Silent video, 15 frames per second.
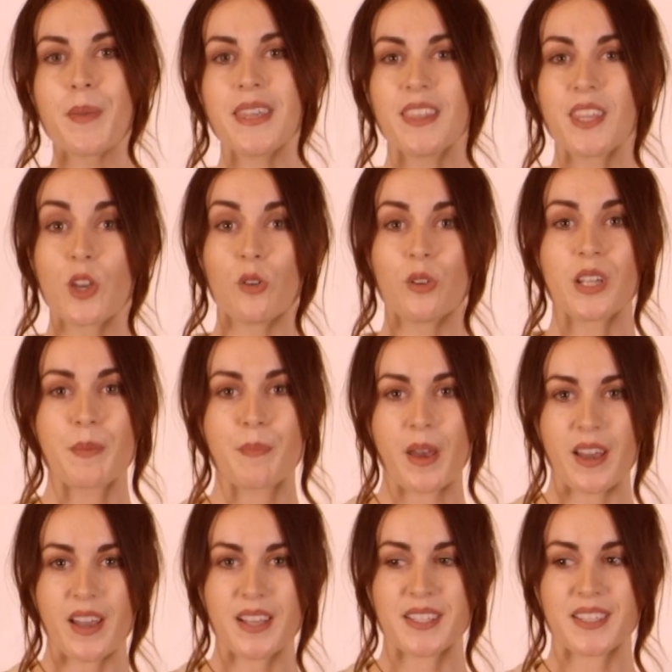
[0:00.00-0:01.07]
been the only
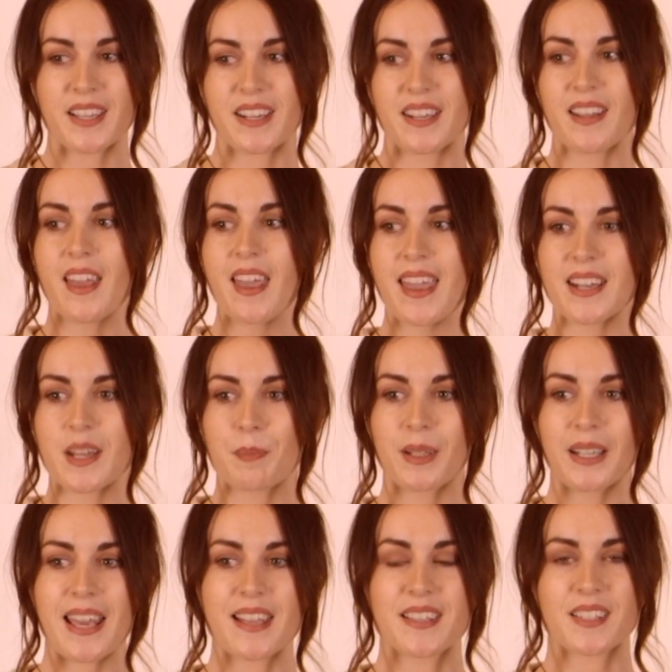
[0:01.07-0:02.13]
person in a
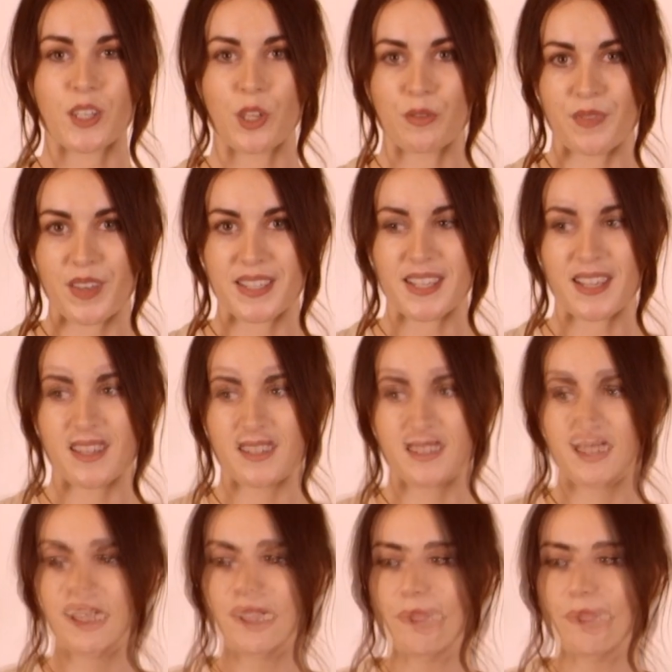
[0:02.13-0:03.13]
place that you visited?